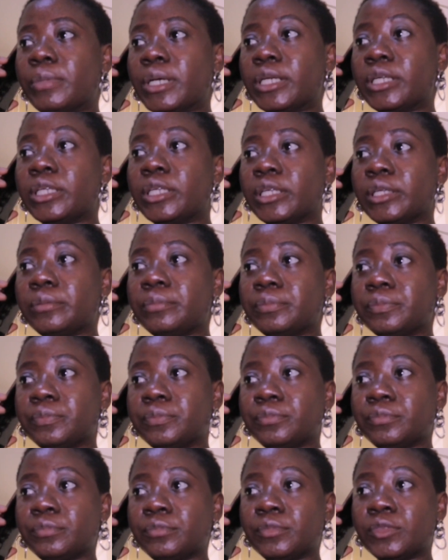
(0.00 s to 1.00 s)
mannequin
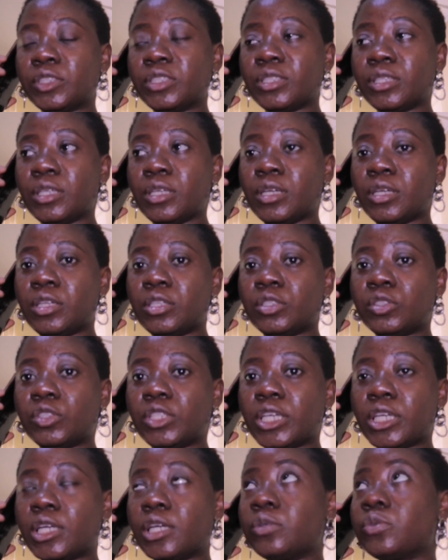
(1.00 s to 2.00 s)
so
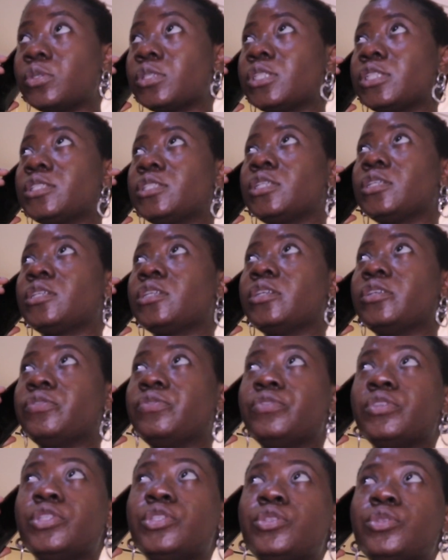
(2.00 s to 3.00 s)
that I can quickly take a
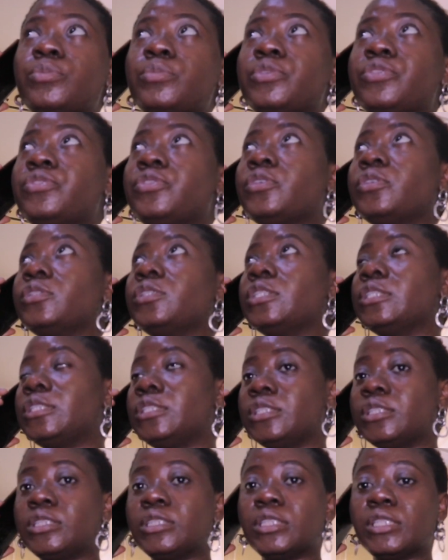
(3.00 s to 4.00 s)
video before they
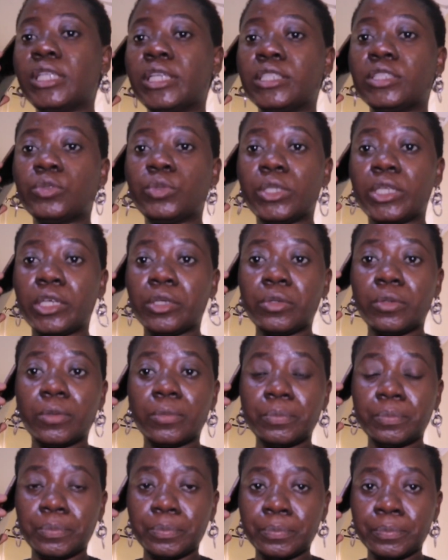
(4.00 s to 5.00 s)
sees the light when I come.